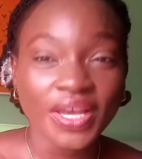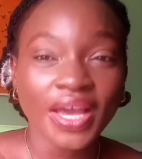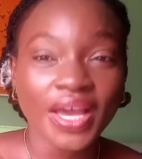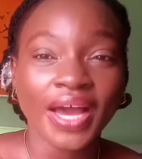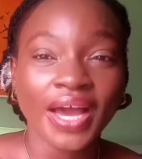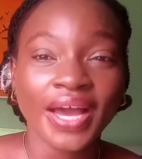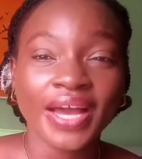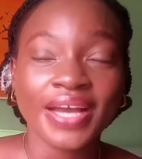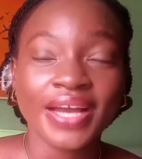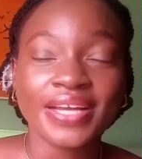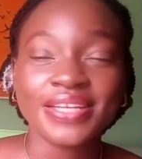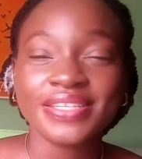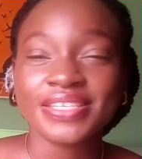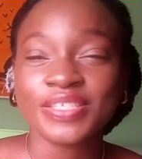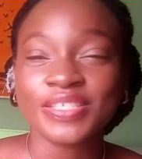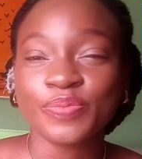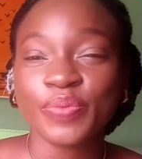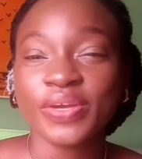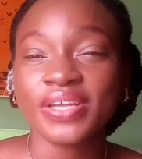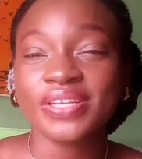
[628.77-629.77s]
And
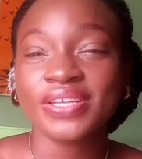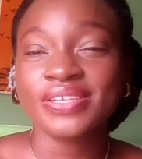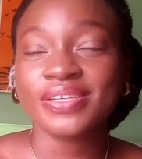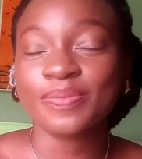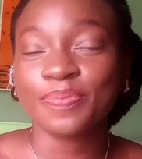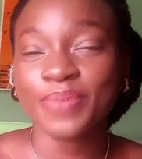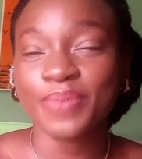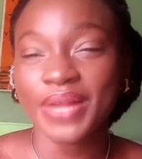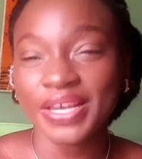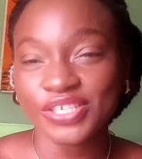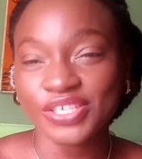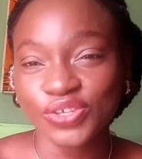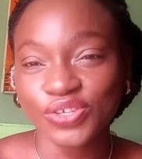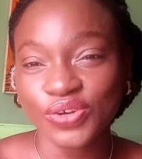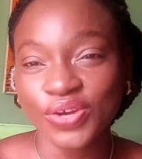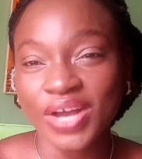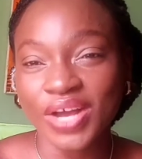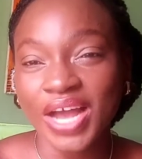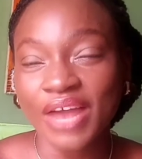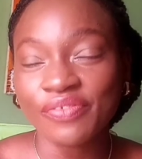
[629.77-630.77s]
it's been a
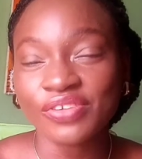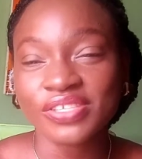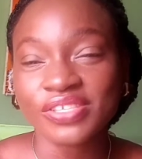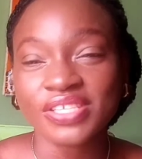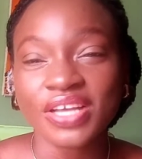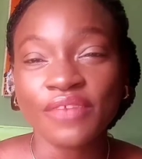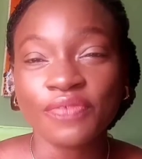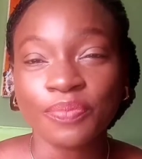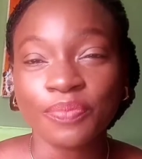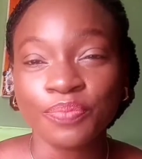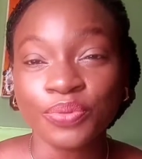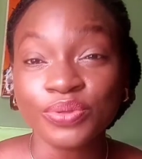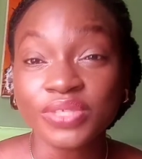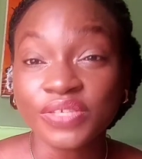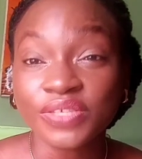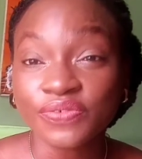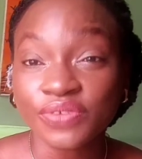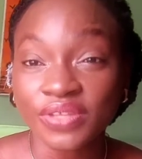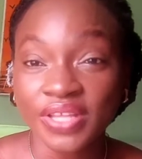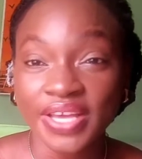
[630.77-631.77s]
pleasure. Have yourself a
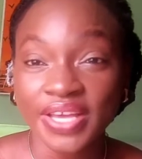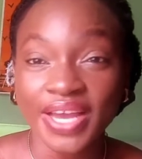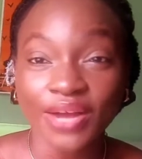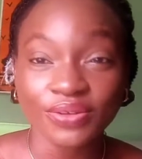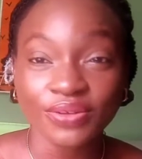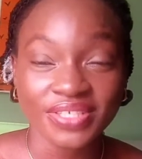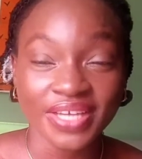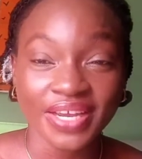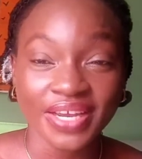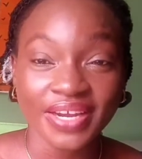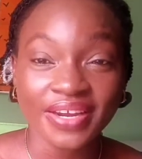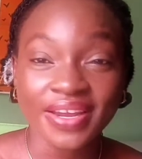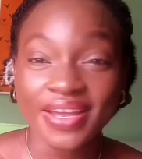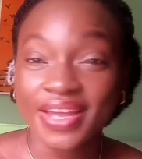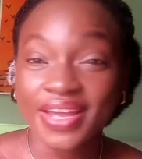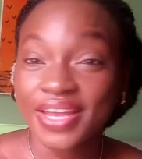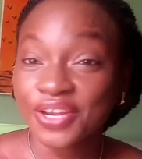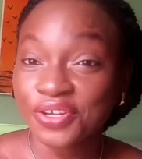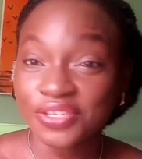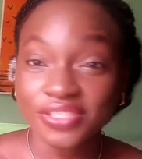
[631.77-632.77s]
beautiful day out there,
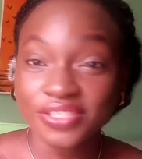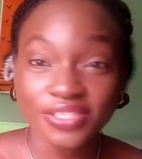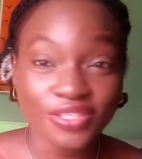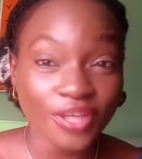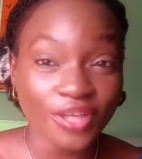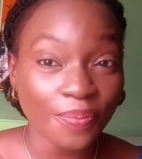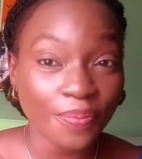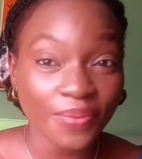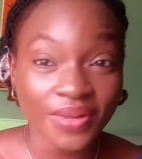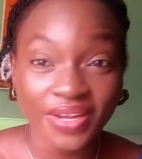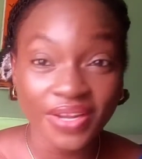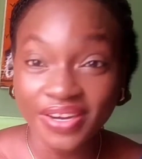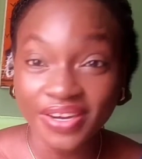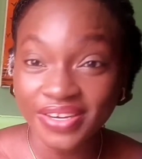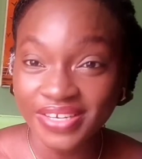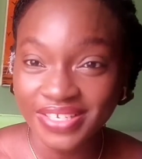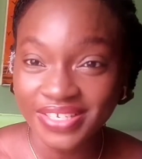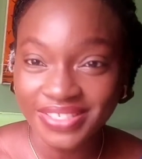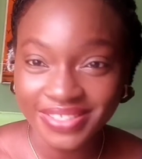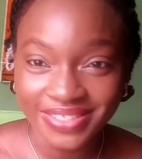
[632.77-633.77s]
and don't stop
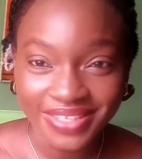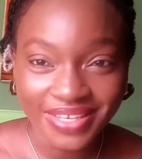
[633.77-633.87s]
learning.